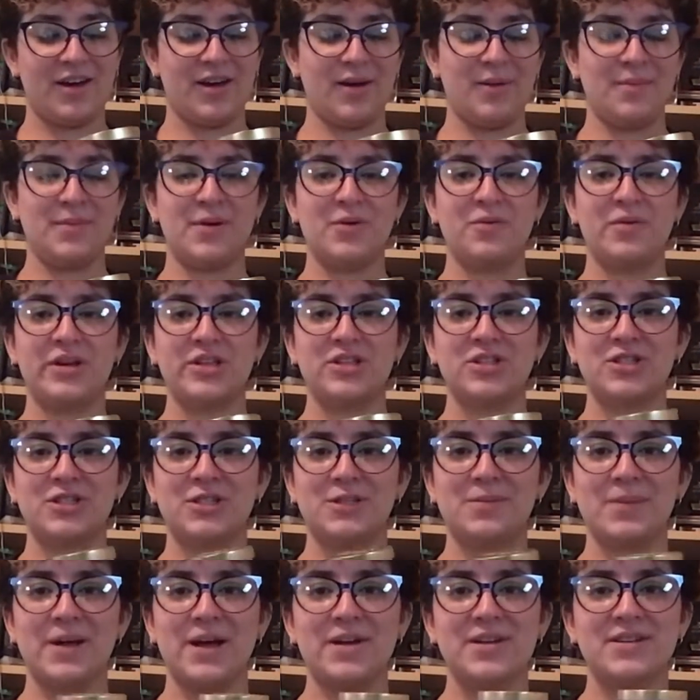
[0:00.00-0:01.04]
which
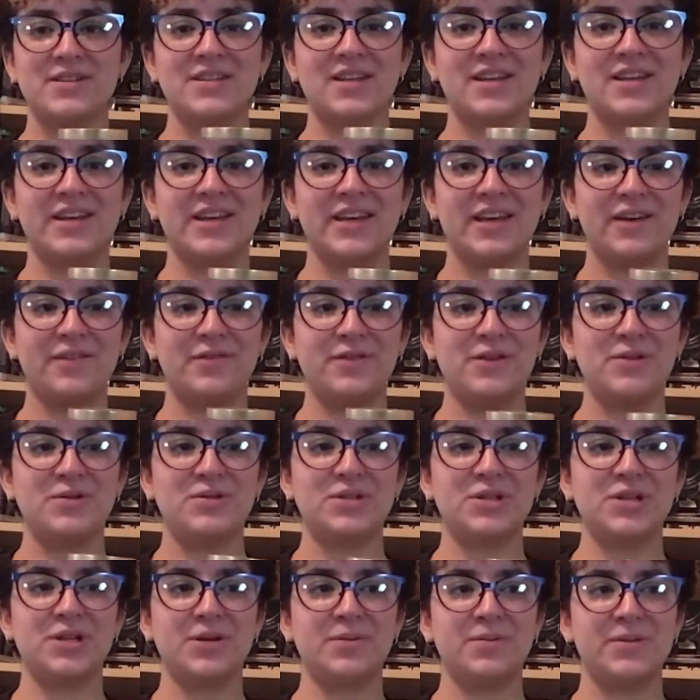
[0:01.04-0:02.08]
smells like if you
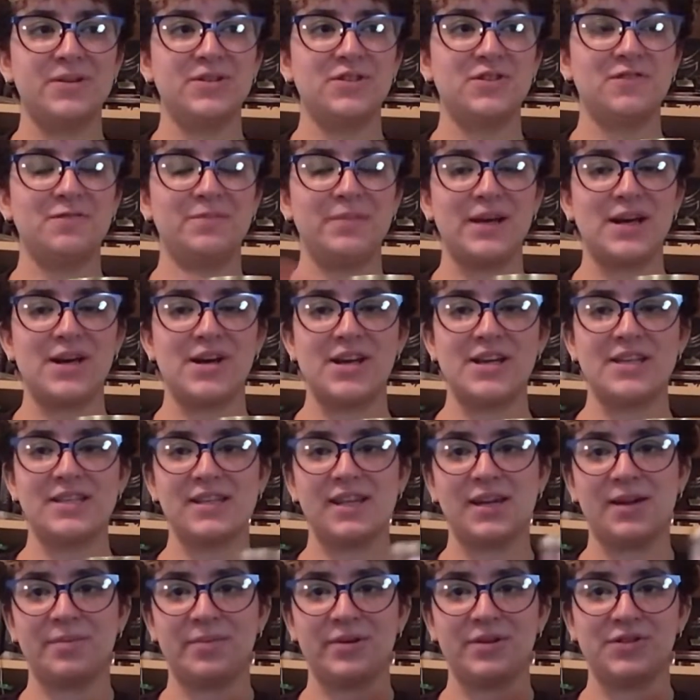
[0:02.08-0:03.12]
took a bunch of berries and
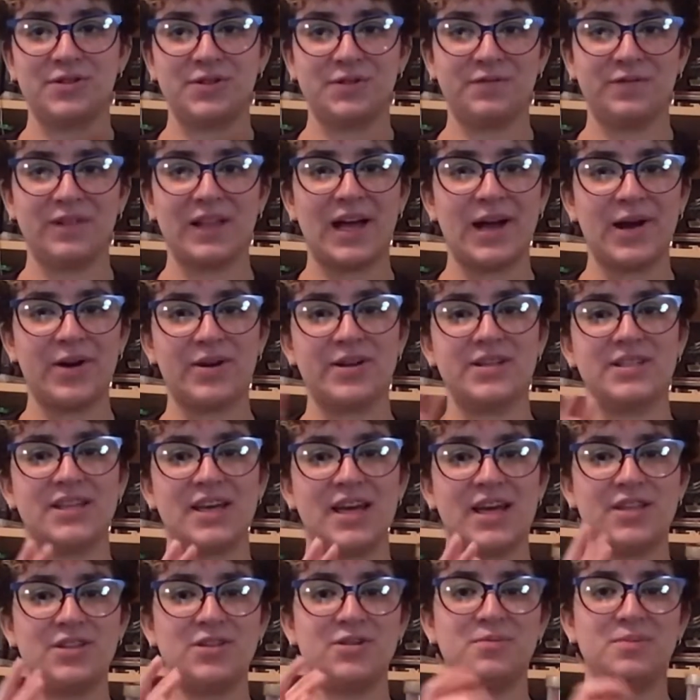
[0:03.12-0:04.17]
a bunch of flowers
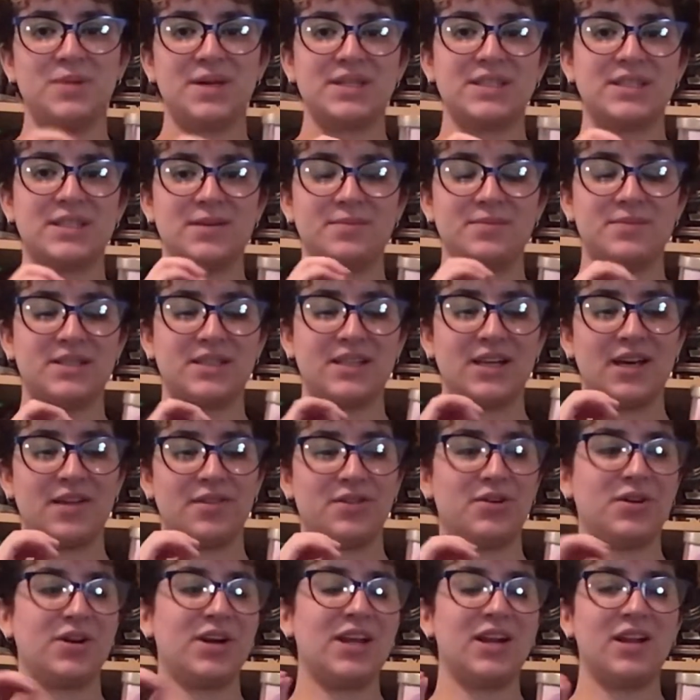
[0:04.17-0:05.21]
and you mixed them
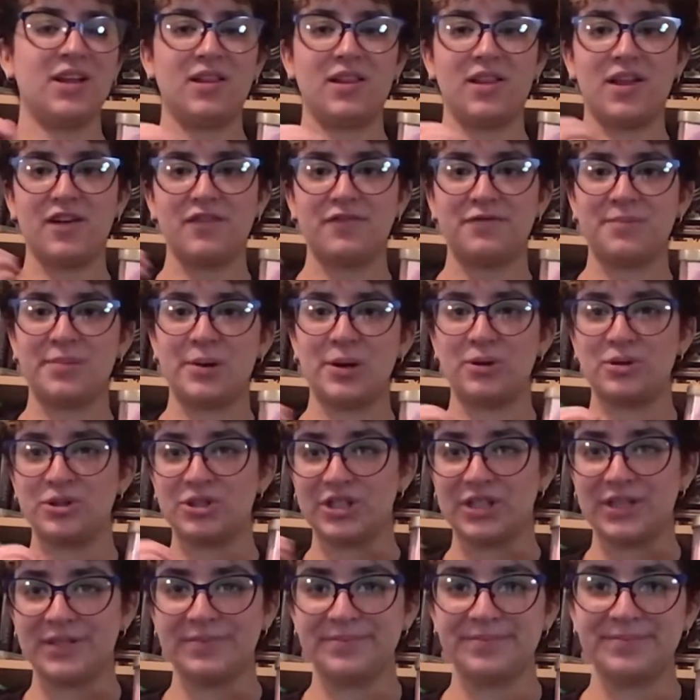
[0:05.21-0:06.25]
together in a love
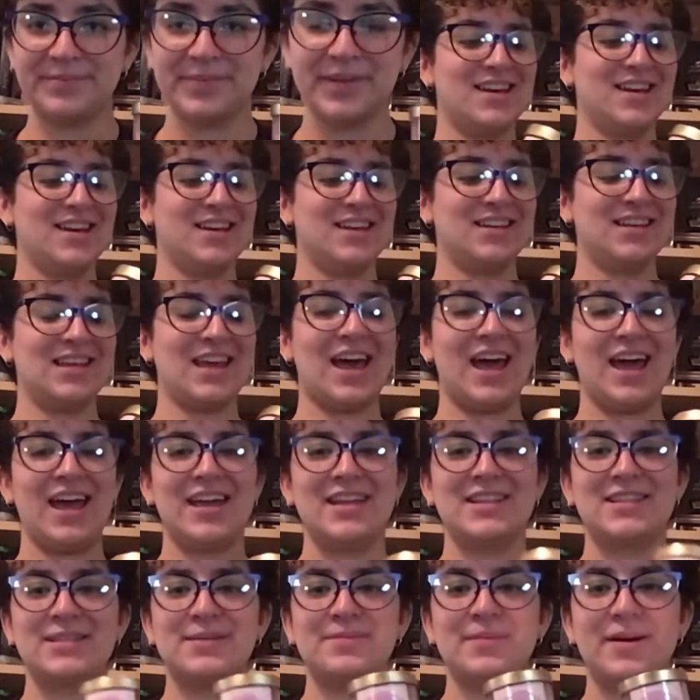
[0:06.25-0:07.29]
potion. Yeah,
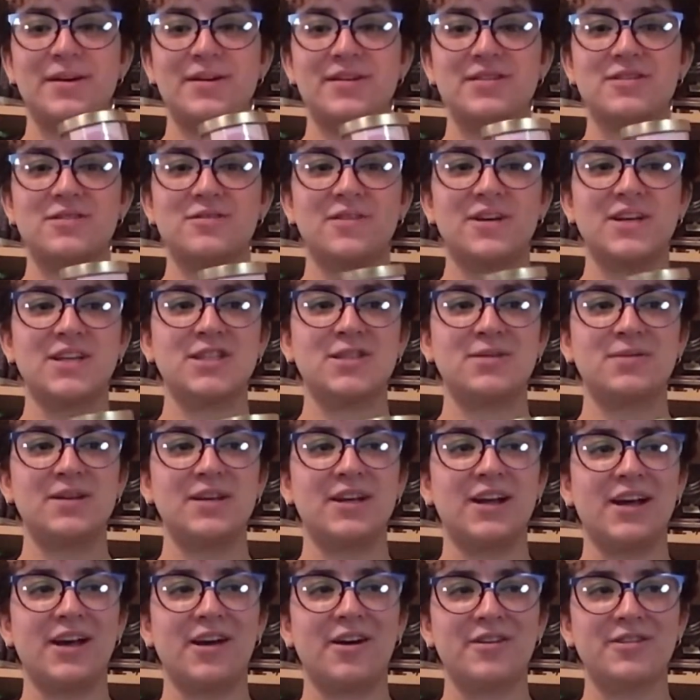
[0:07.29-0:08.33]
it smells very sweet.
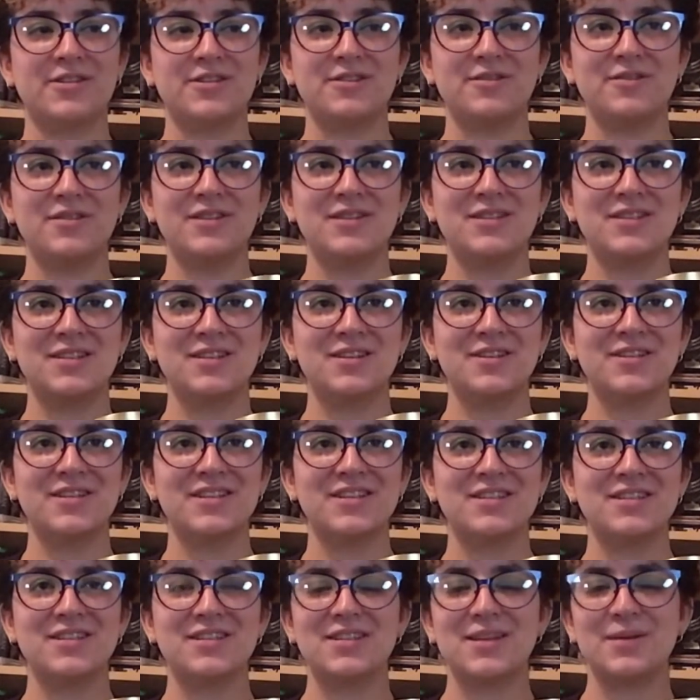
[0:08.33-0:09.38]
I also consider
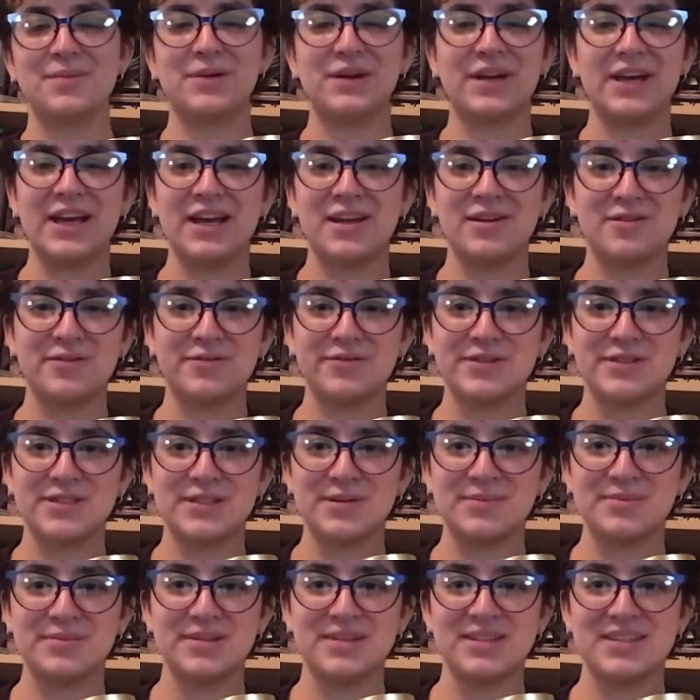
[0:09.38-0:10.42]
this a summer candle for
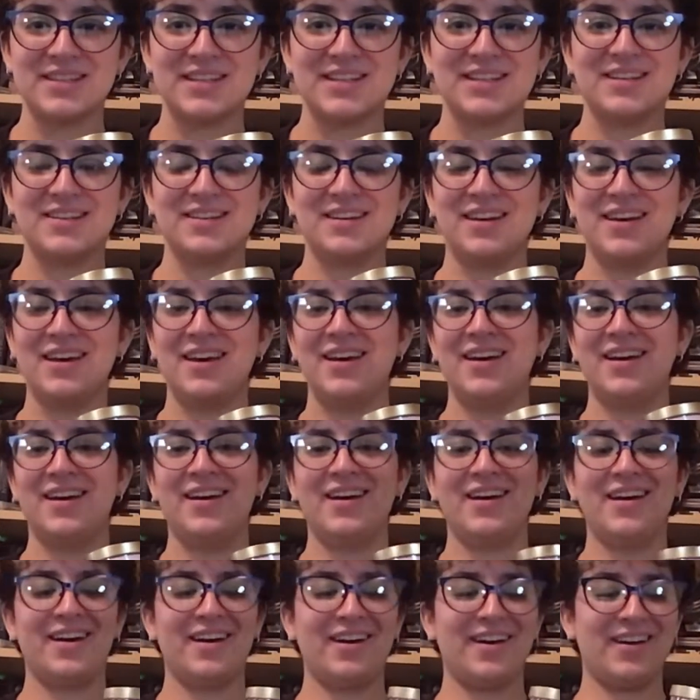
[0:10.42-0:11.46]
some reason.
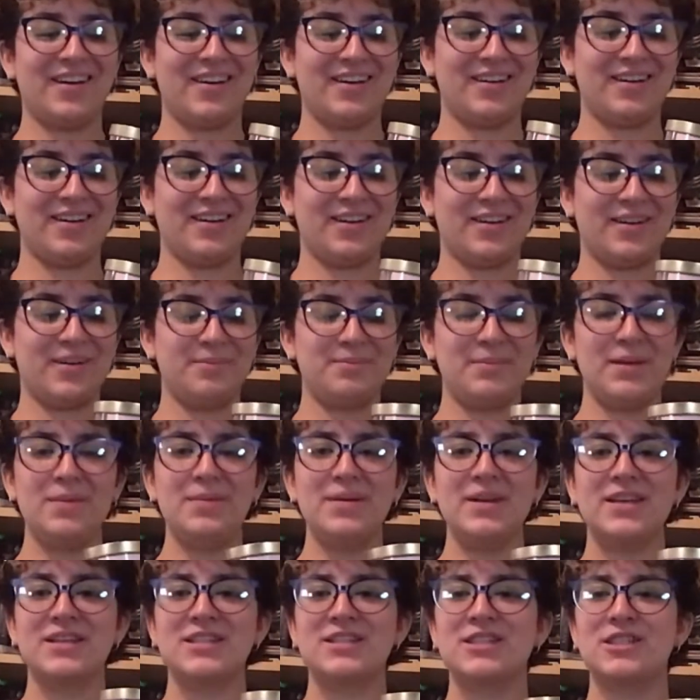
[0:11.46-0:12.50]
Maybe
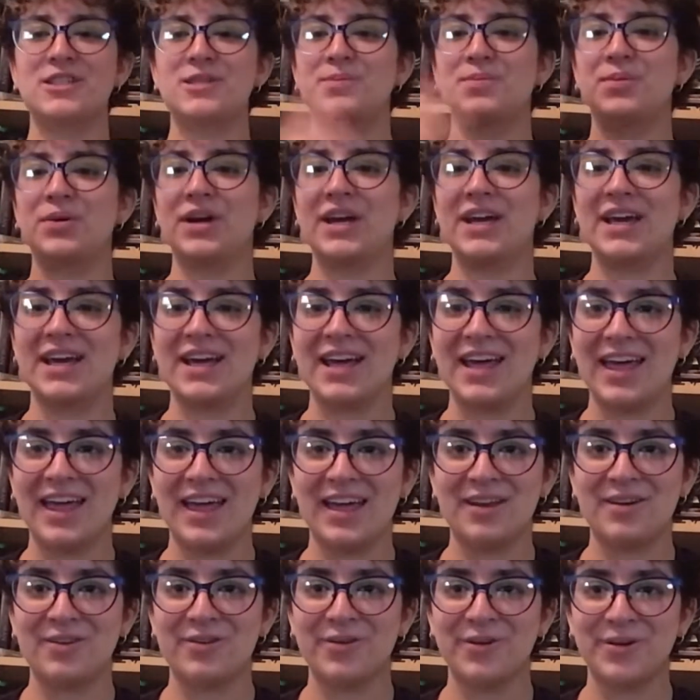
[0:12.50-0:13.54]
a spring
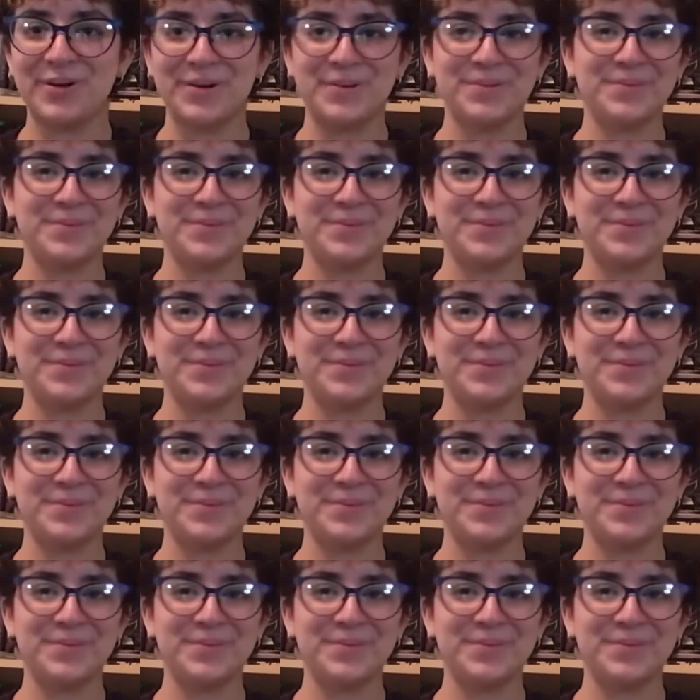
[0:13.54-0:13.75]
candle